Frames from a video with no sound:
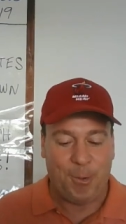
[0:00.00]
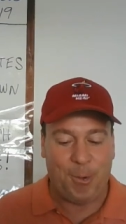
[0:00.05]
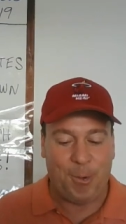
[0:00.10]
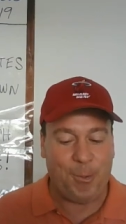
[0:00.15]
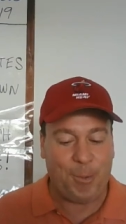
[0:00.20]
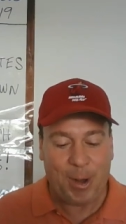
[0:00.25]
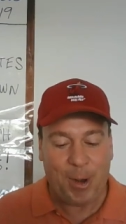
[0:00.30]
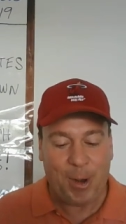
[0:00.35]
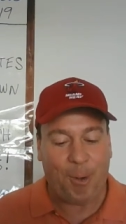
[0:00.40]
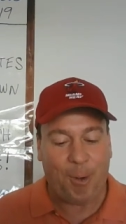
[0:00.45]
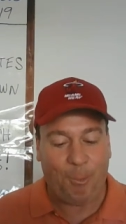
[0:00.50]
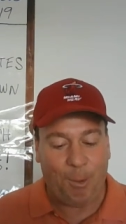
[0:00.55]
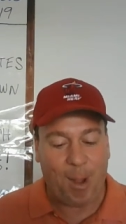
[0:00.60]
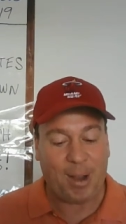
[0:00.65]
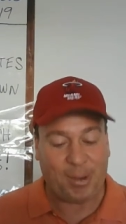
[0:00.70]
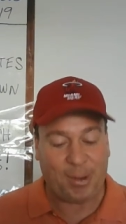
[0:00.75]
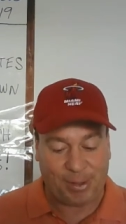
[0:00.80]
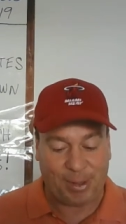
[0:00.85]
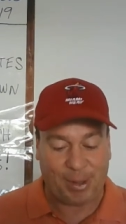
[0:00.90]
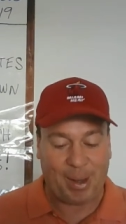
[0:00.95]
We are
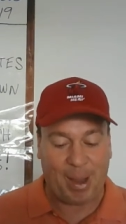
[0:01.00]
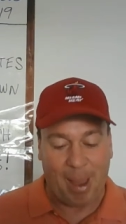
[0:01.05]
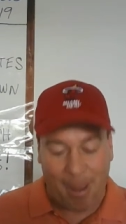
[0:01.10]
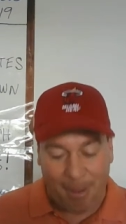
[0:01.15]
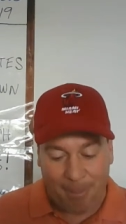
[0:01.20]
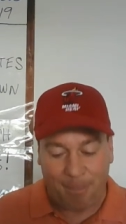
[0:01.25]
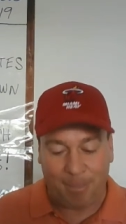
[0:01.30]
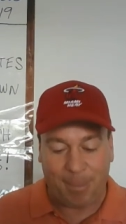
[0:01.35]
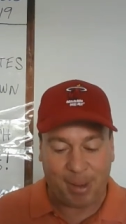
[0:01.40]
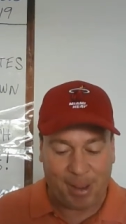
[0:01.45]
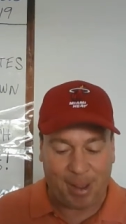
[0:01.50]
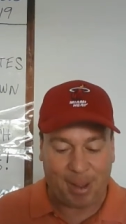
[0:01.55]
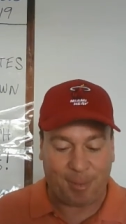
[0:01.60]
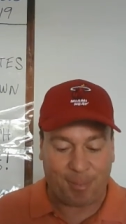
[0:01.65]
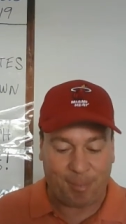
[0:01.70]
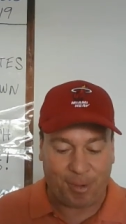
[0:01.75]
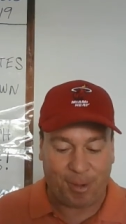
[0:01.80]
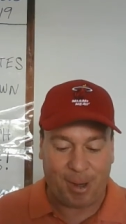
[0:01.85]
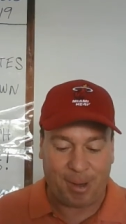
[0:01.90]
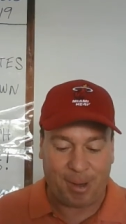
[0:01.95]
watching
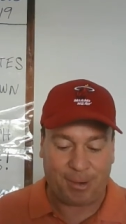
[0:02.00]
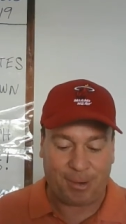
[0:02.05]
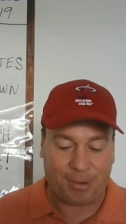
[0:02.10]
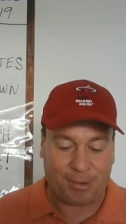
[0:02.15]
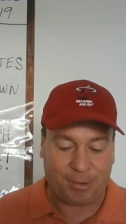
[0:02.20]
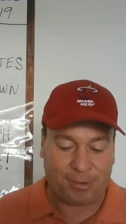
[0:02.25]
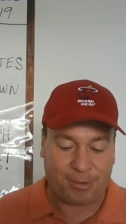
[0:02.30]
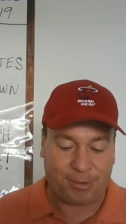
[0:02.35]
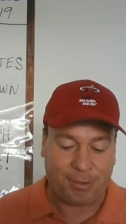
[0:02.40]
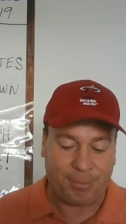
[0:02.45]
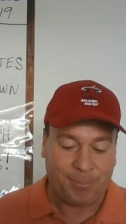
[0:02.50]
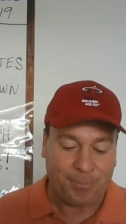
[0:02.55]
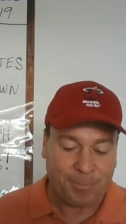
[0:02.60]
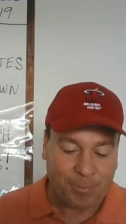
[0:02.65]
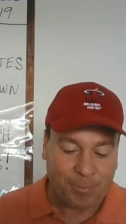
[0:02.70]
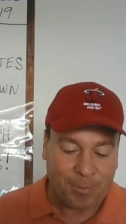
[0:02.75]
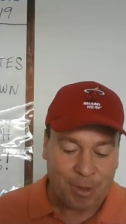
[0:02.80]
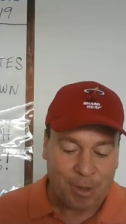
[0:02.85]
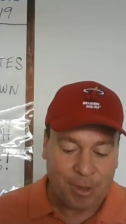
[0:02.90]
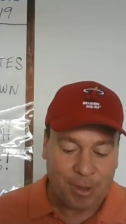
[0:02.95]
NBA players.
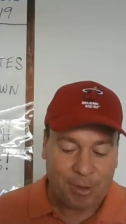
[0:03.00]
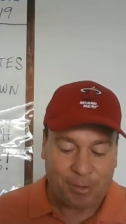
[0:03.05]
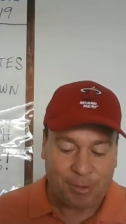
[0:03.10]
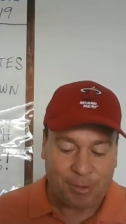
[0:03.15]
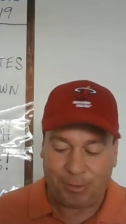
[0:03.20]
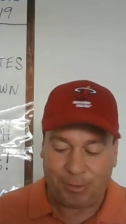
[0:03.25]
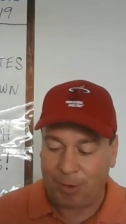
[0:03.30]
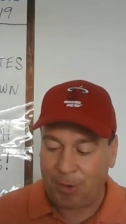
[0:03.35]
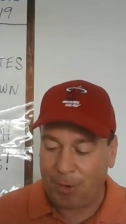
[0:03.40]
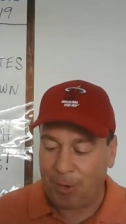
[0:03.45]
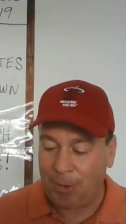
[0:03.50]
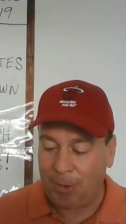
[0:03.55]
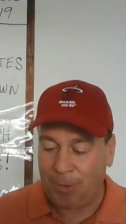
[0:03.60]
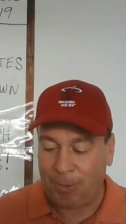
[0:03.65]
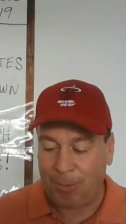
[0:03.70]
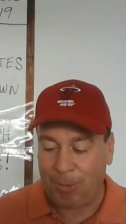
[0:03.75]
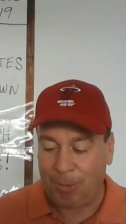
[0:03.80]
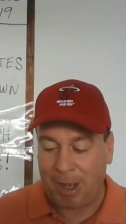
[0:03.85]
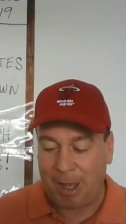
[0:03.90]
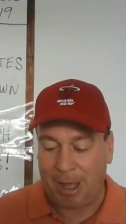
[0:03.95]

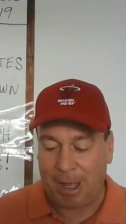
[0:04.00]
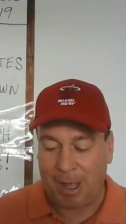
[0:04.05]
So,